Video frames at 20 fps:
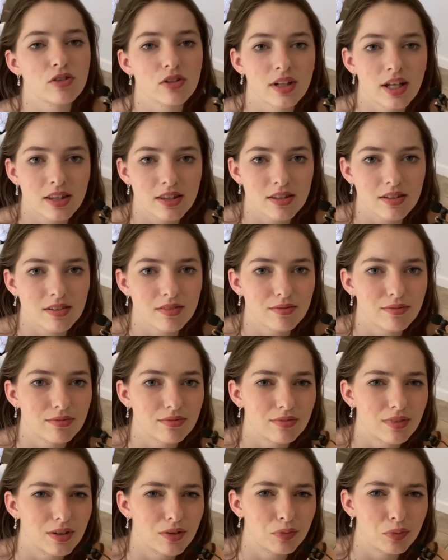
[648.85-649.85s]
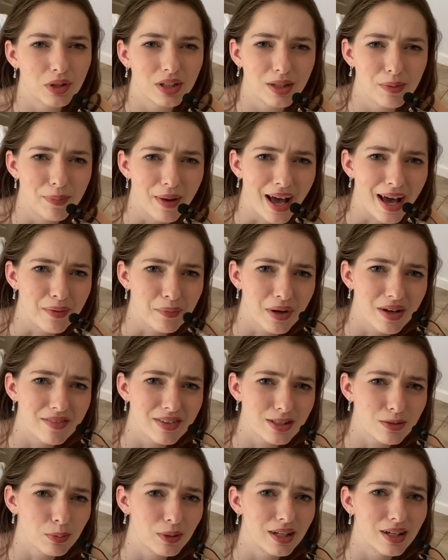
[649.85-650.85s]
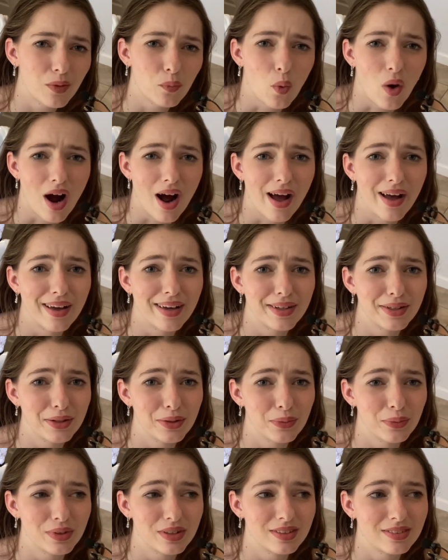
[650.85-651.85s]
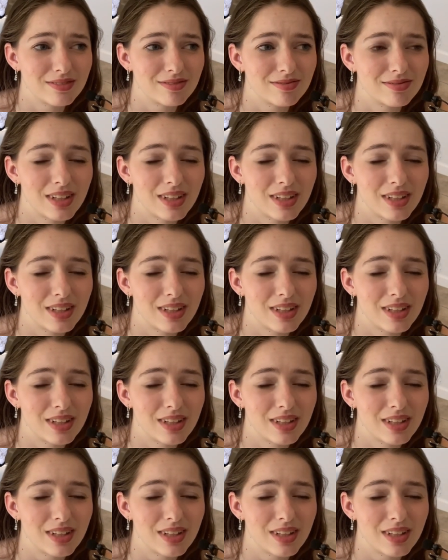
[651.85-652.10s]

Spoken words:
So that's a really bad way of explaining why you would